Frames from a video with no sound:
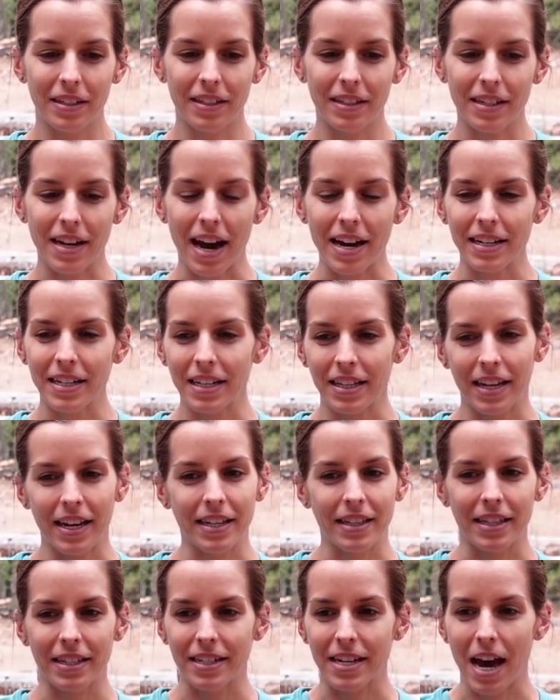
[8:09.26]
got to
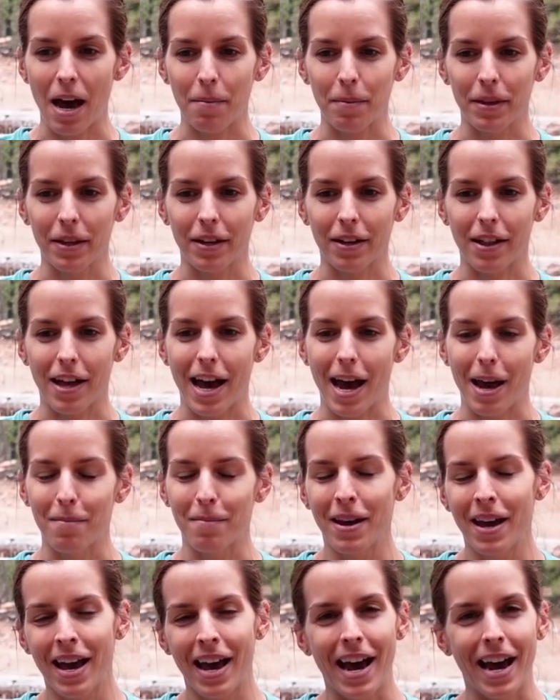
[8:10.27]
like the top of the climb.
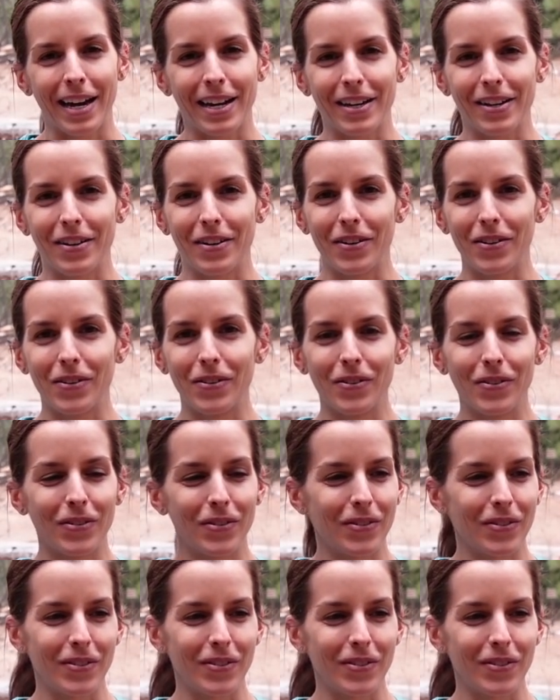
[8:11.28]
I knew,